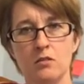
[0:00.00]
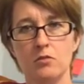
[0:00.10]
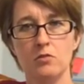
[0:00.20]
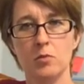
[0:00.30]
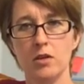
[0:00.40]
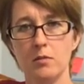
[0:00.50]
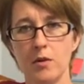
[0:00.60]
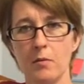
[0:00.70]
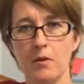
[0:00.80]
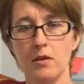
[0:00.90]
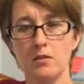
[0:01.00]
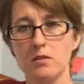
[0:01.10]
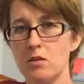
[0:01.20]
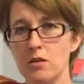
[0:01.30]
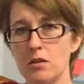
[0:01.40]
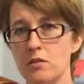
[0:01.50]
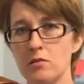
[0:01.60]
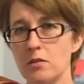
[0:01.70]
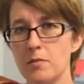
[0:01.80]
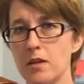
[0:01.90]
who bought the property and started it or
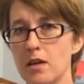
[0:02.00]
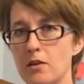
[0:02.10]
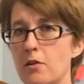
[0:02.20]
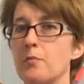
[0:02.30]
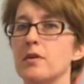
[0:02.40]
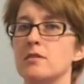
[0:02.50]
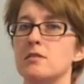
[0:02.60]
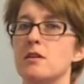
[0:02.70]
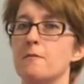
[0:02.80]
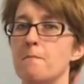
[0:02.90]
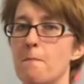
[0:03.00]
something. I don't know, but. Uh,